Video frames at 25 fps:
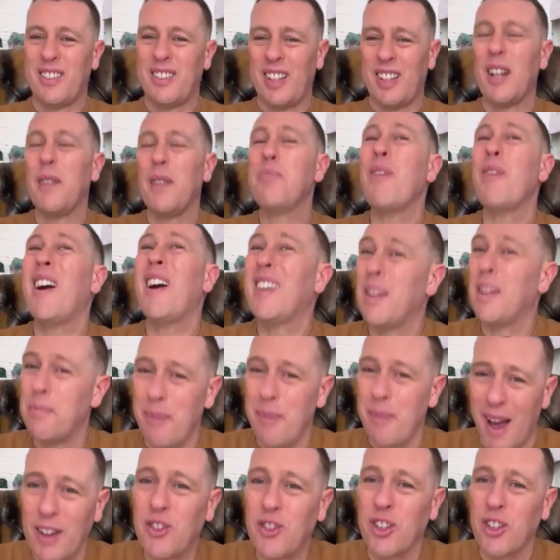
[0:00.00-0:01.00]
celebrate the
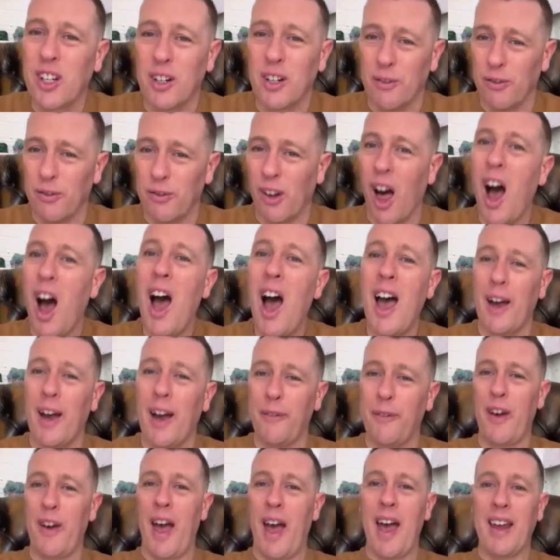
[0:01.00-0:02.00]
magic of
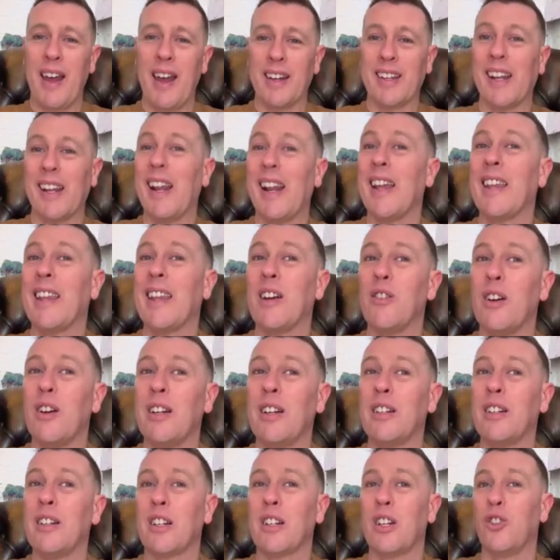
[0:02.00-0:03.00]
life and get out there
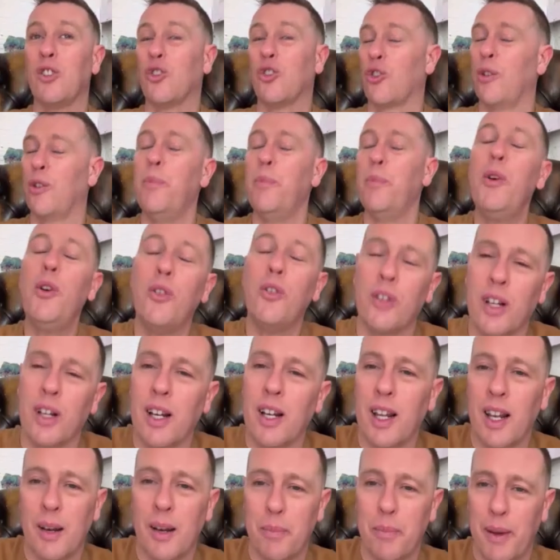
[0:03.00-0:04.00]
and contribute a
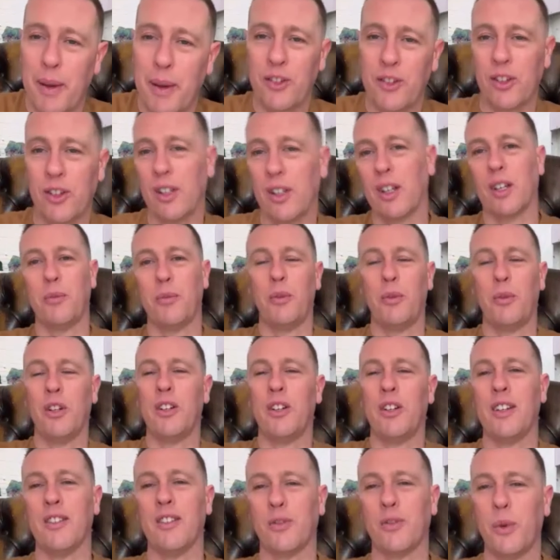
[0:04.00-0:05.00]
little bit to the
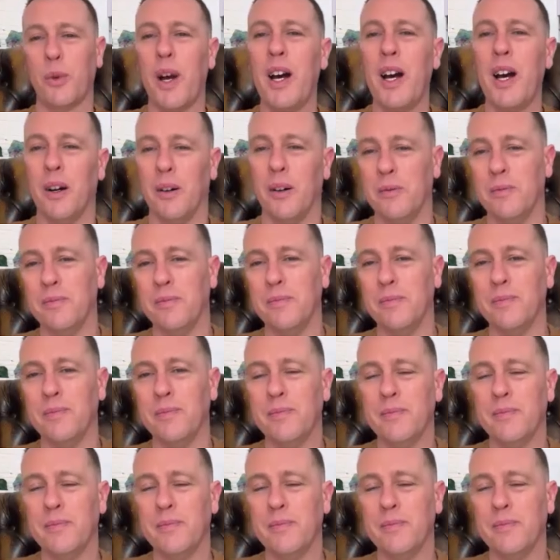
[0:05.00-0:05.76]
community as well.